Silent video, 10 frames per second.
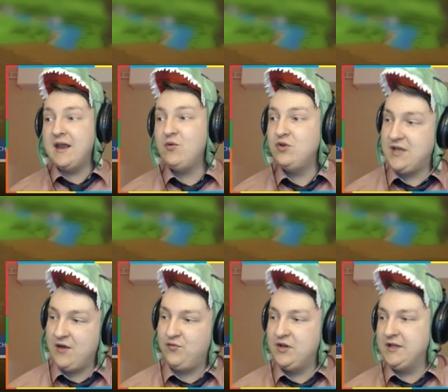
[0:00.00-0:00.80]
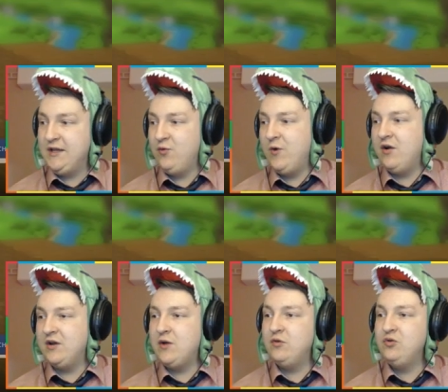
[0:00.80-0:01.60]
Then I would definitely
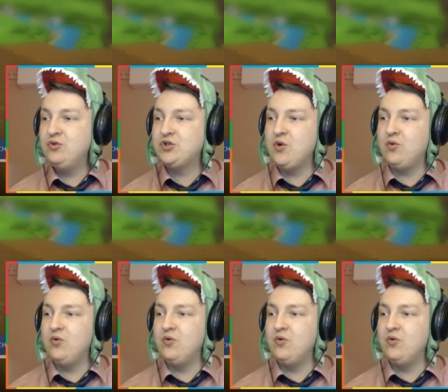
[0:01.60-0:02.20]
wear it. That would look so